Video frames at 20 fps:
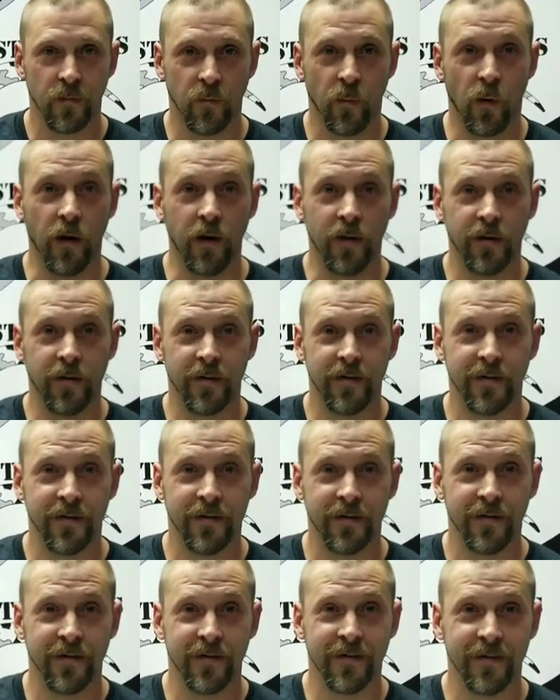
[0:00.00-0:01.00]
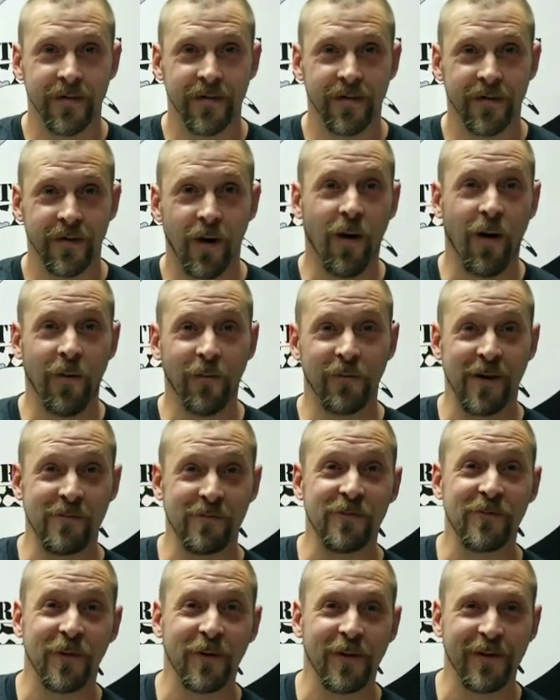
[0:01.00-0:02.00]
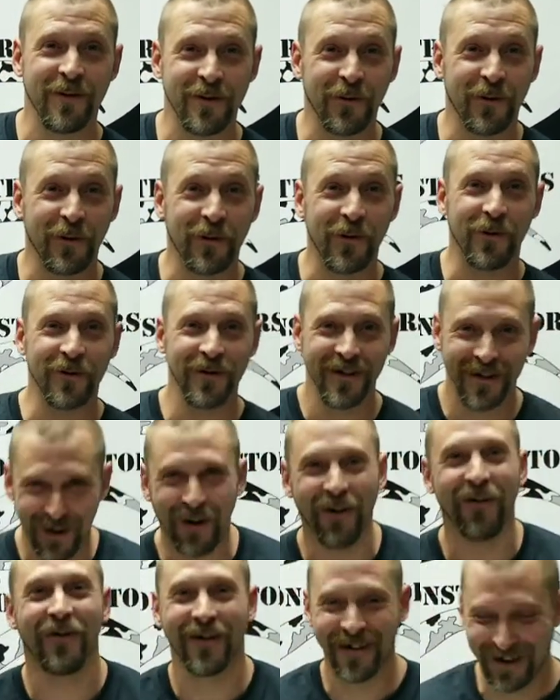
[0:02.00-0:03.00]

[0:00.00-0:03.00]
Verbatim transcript: What? Oh, I'm, I'm, you're recording? Oh.